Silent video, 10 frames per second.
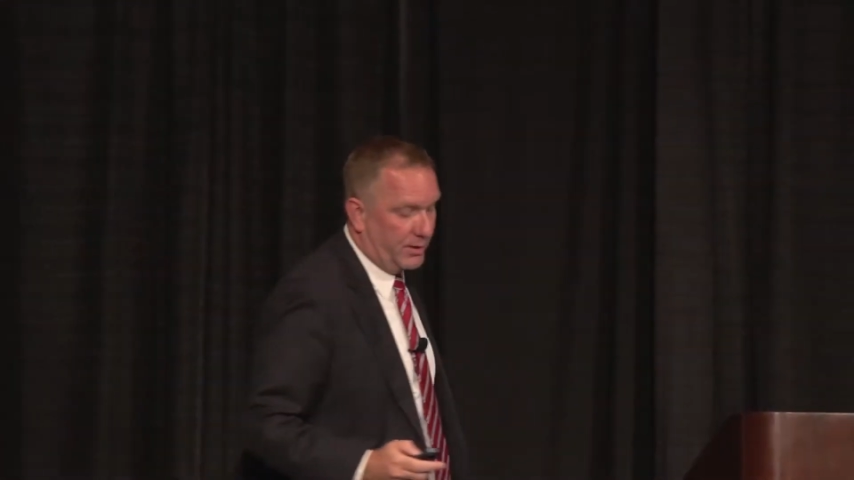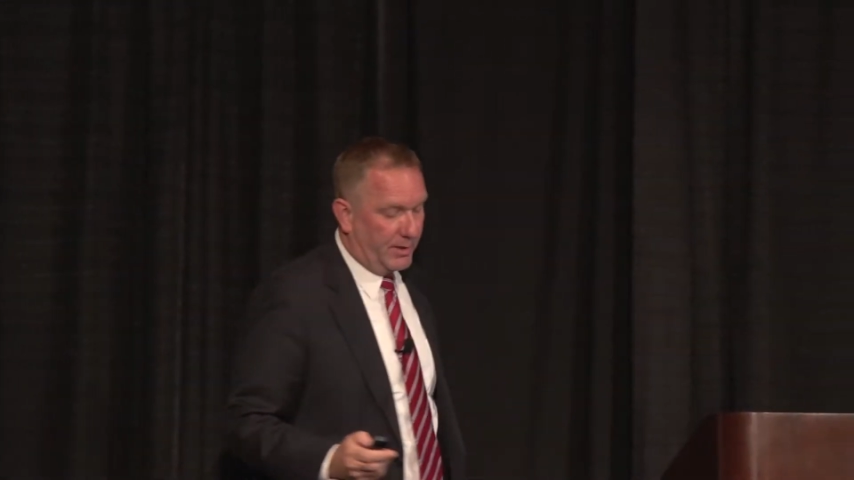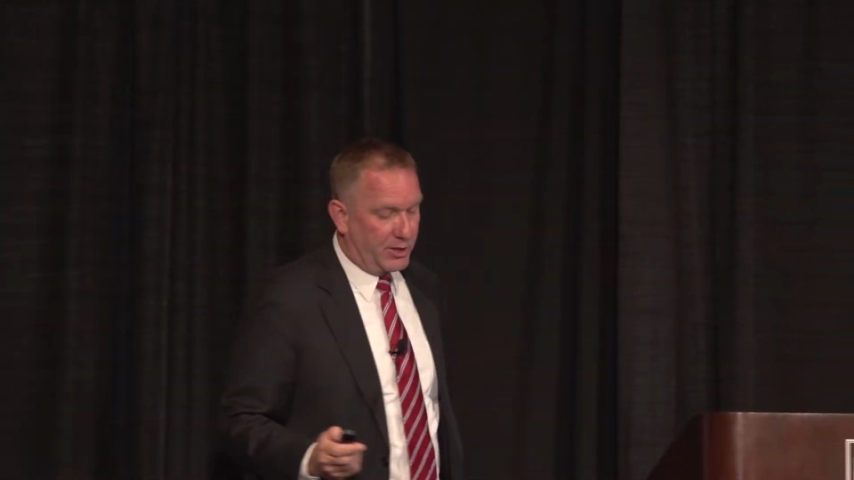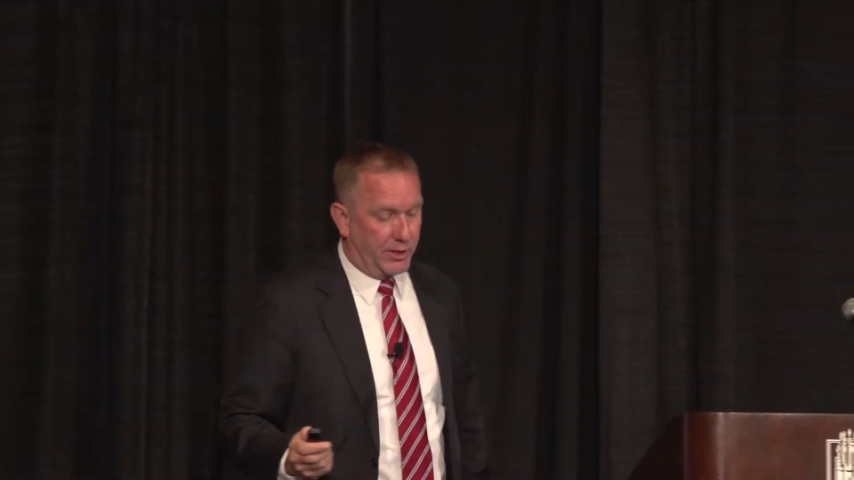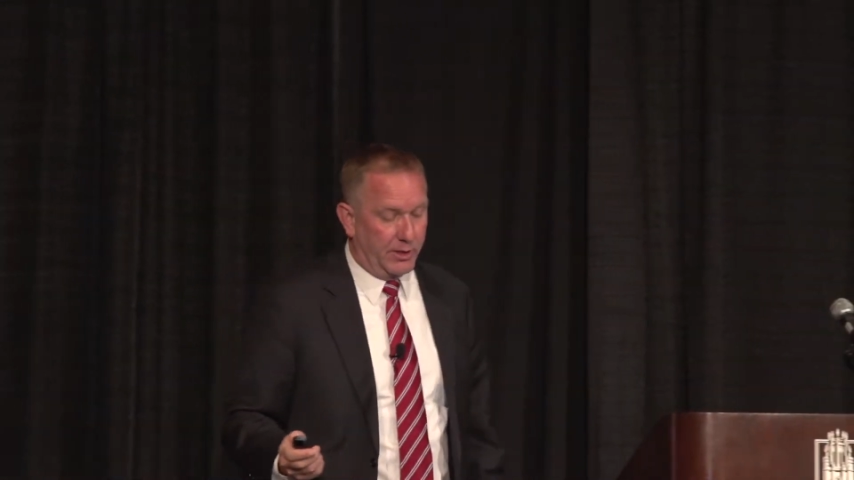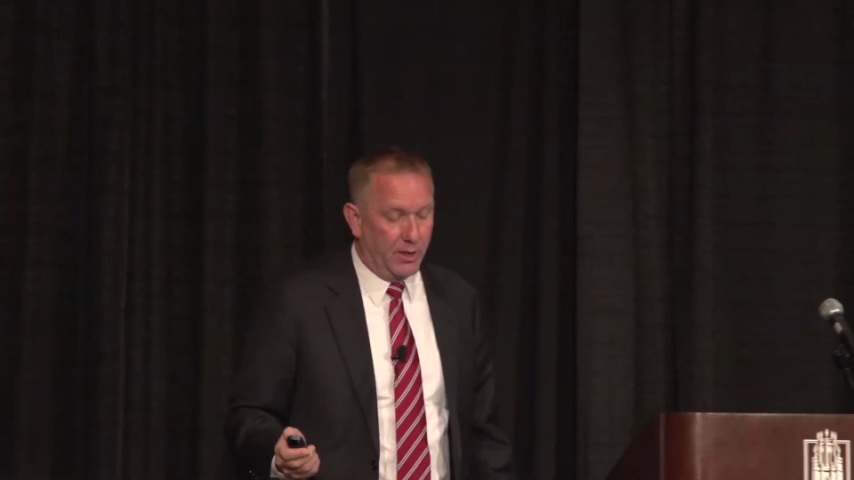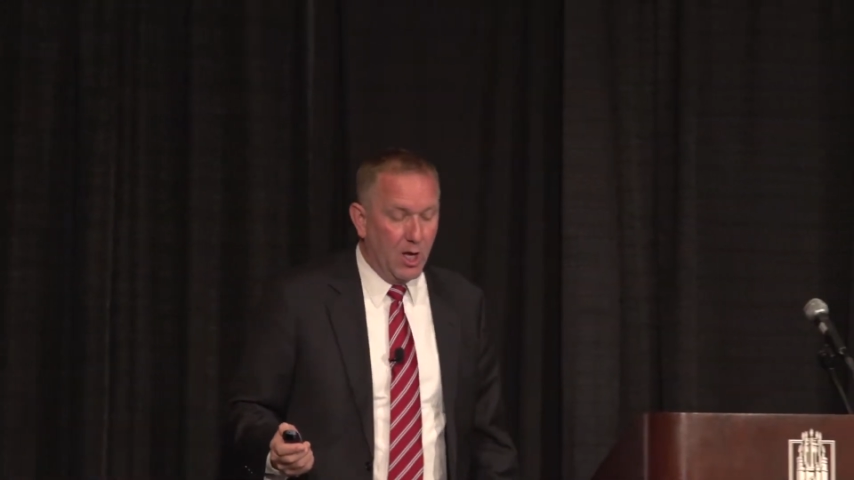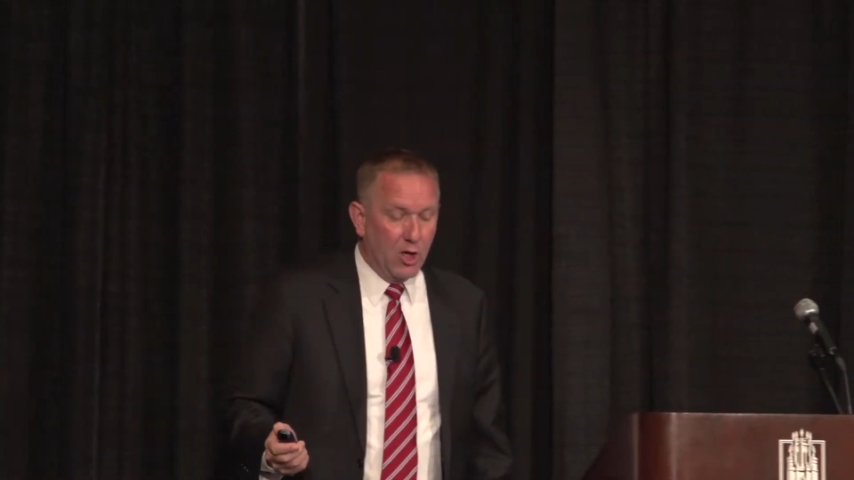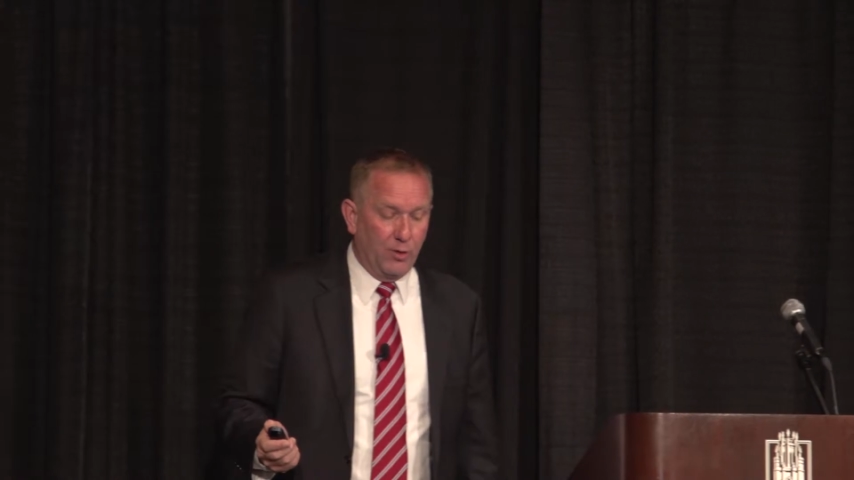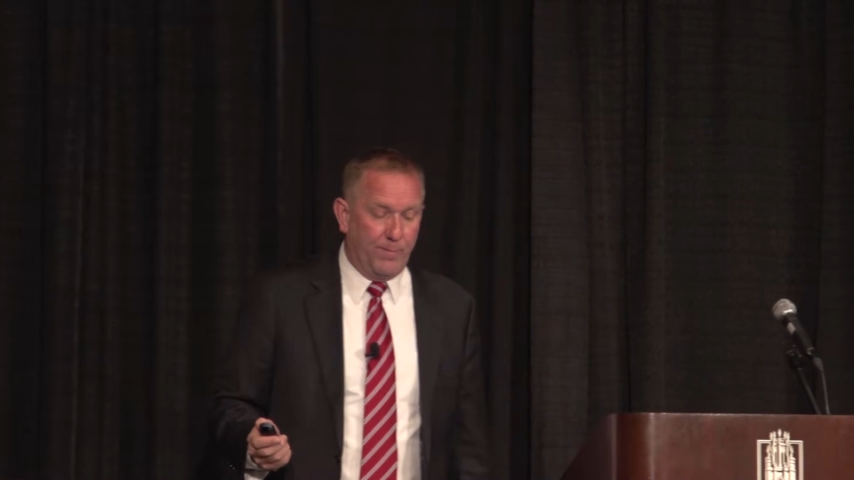in Michigan
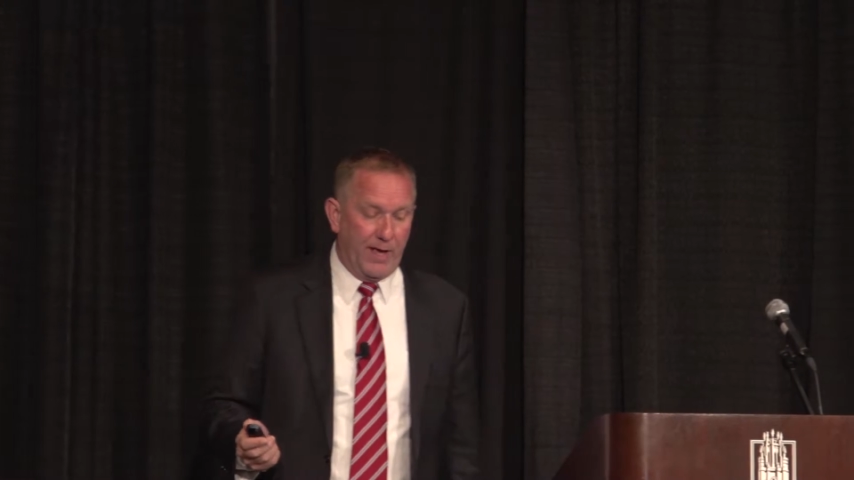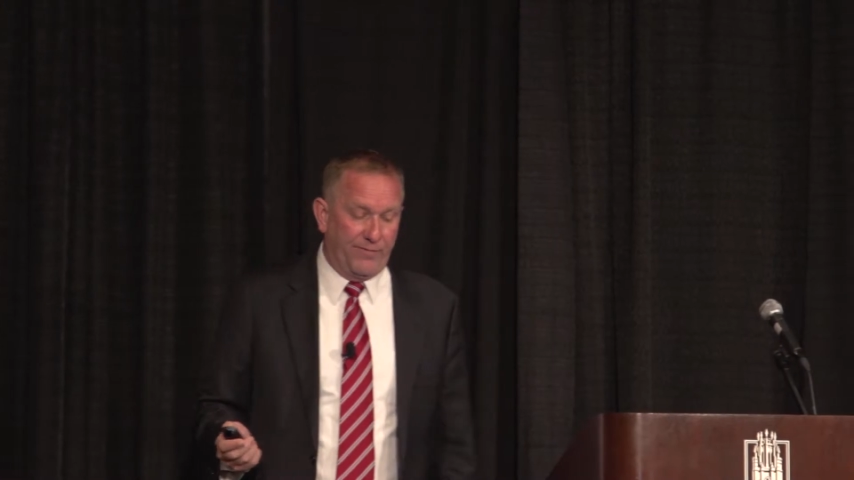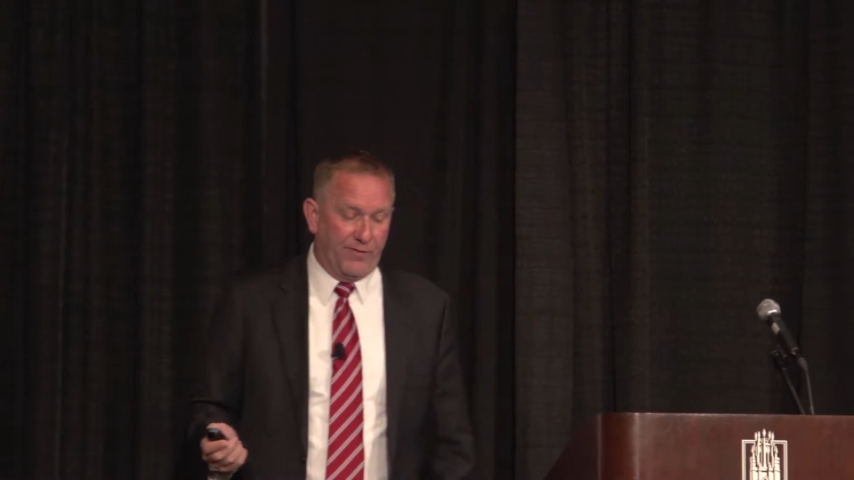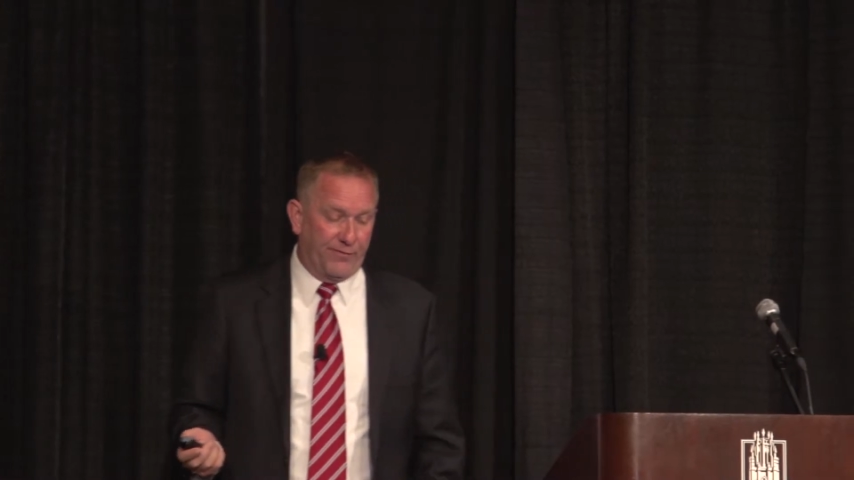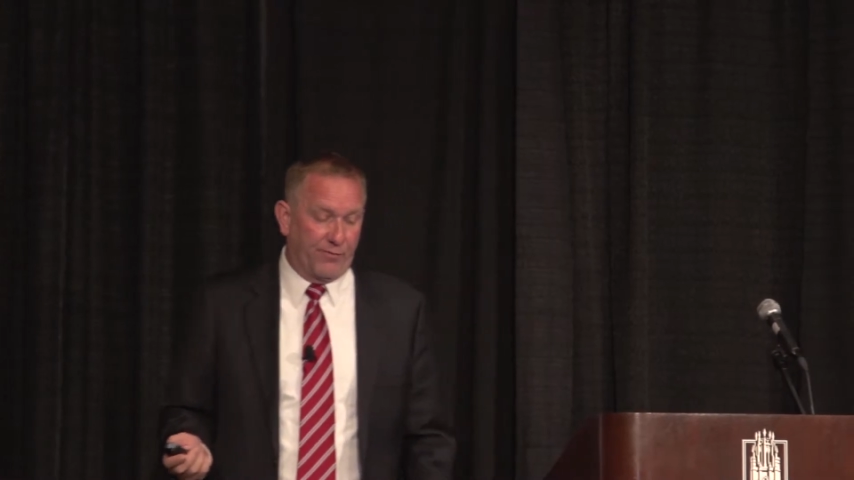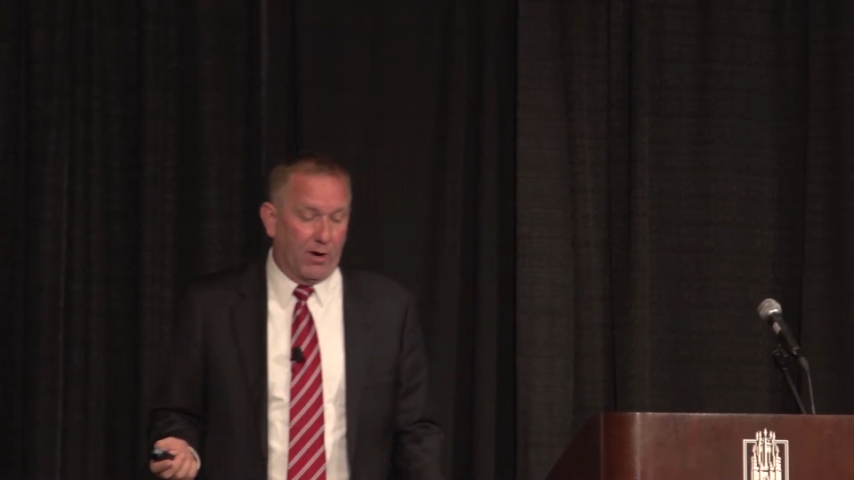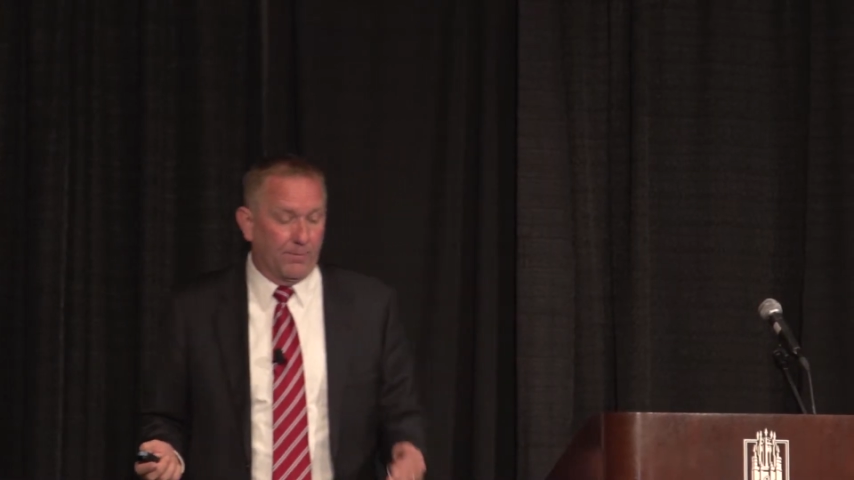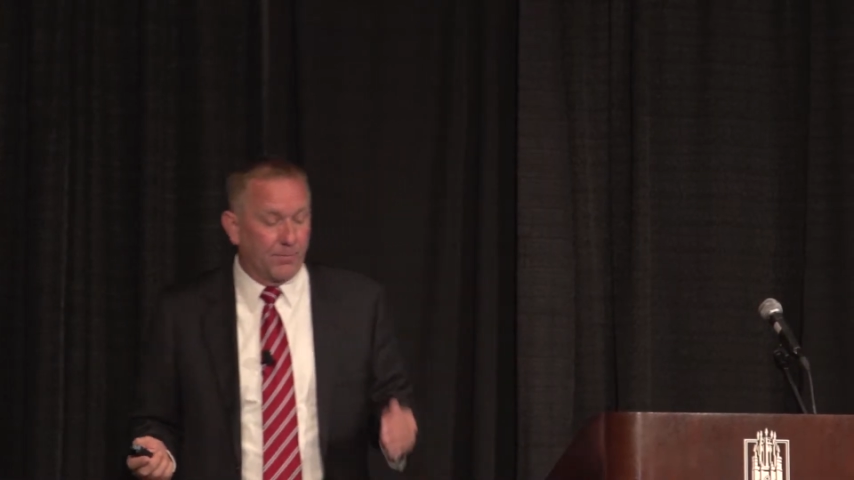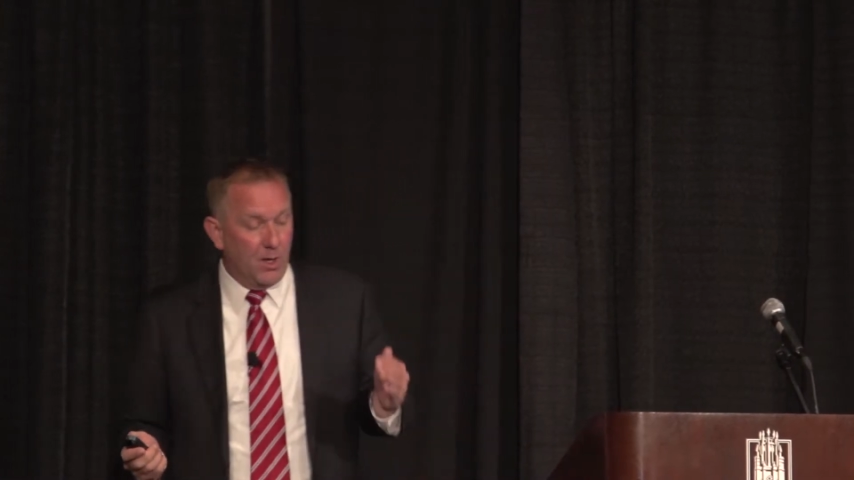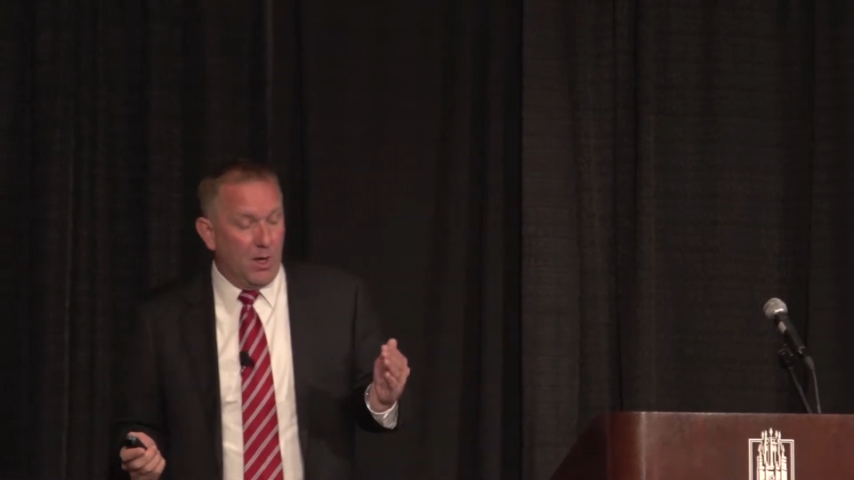could benefit from.